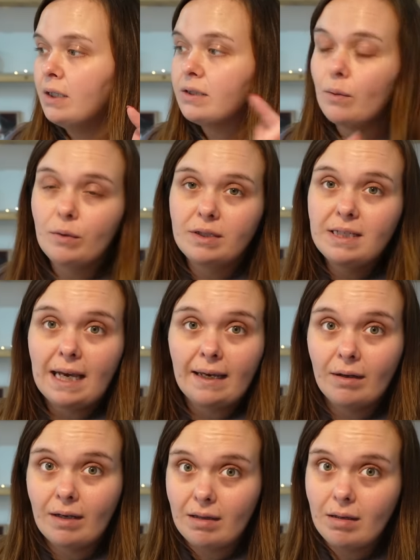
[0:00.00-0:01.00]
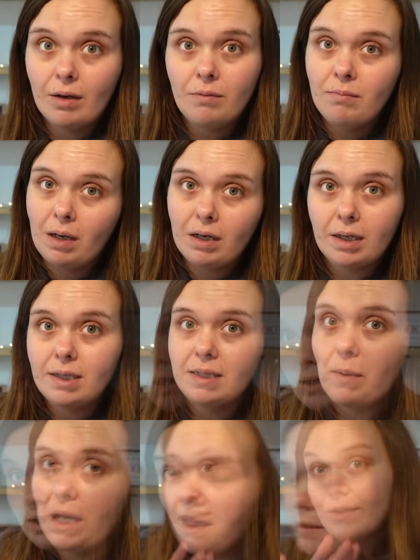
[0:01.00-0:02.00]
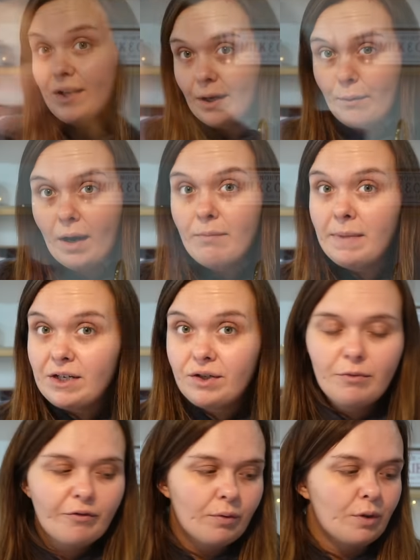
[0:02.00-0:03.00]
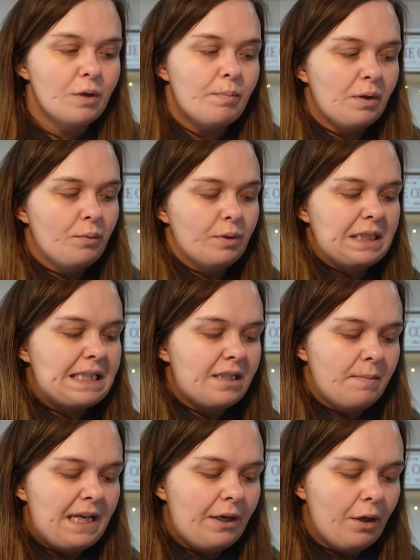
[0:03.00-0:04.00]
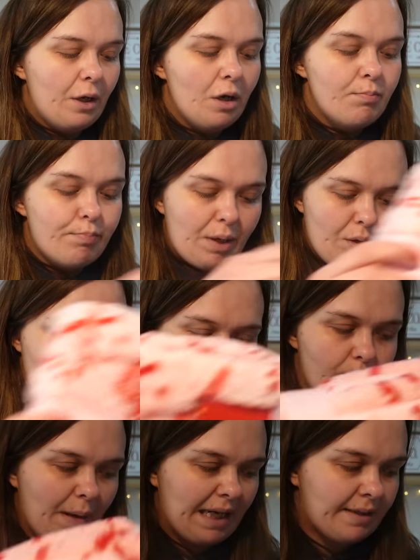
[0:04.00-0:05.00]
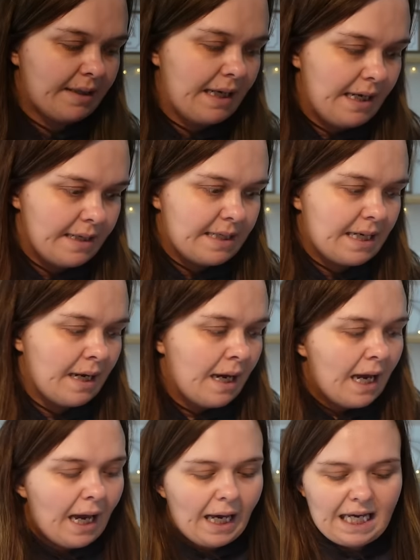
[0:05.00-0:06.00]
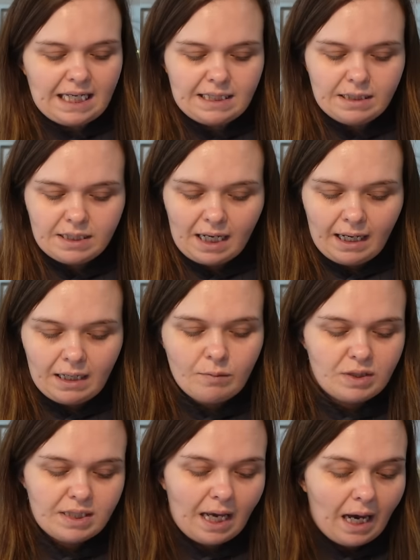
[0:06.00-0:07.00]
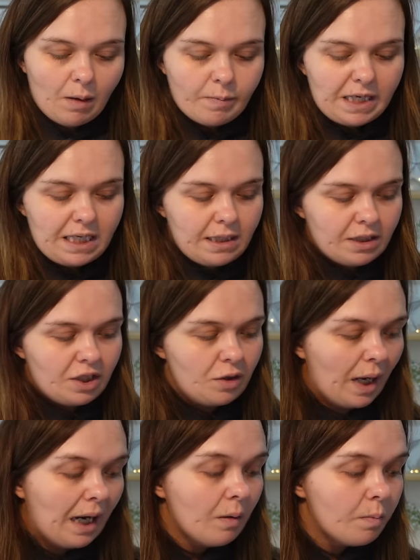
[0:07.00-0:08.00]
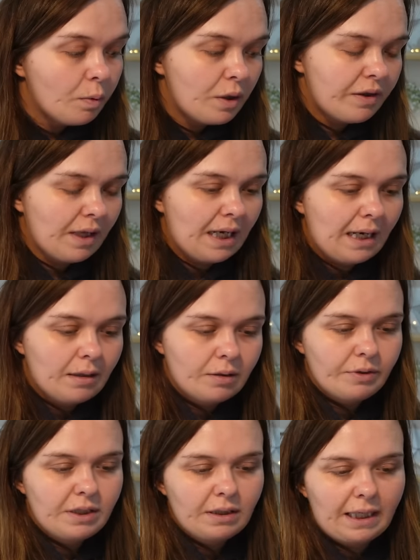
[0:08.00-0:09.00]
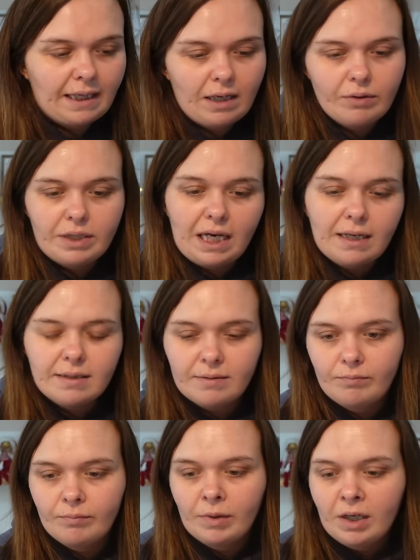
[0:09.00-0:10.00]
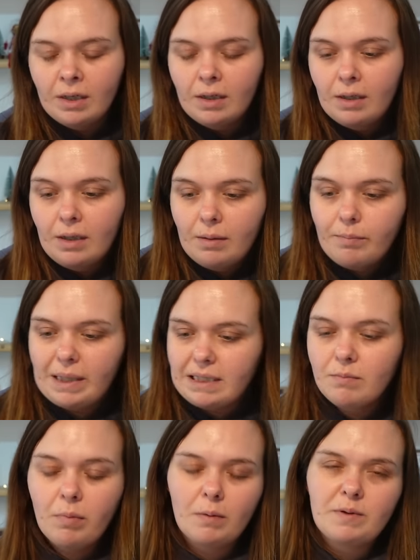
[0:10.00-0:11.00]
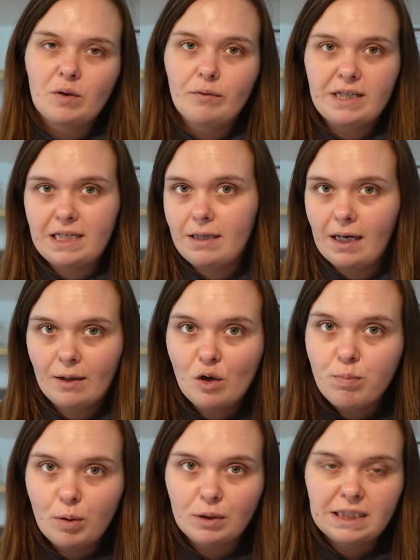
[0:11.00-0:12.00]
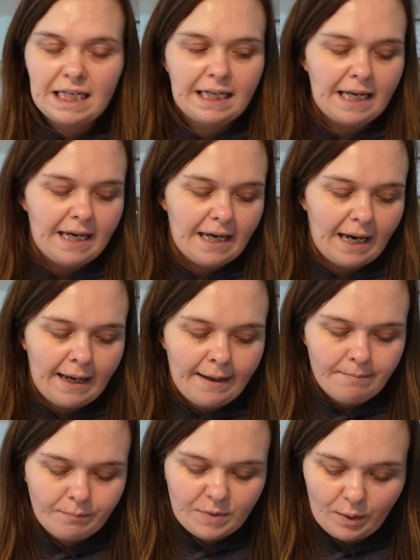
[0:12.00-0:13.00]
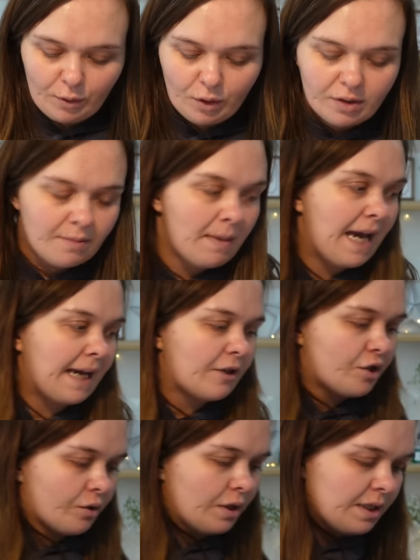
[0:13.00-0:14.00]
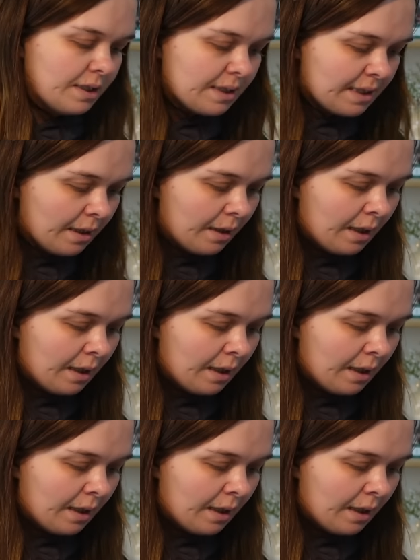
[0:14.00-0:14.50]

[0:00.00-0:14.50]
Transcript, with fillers: So one second, I'll get the Home Bargains bag. So I've mentioned before that Bill wanted to make her a burr basket, and I was happy to help with that. There are, like, I already have some bits and bobs already that I could put in it, and so I've got some extras,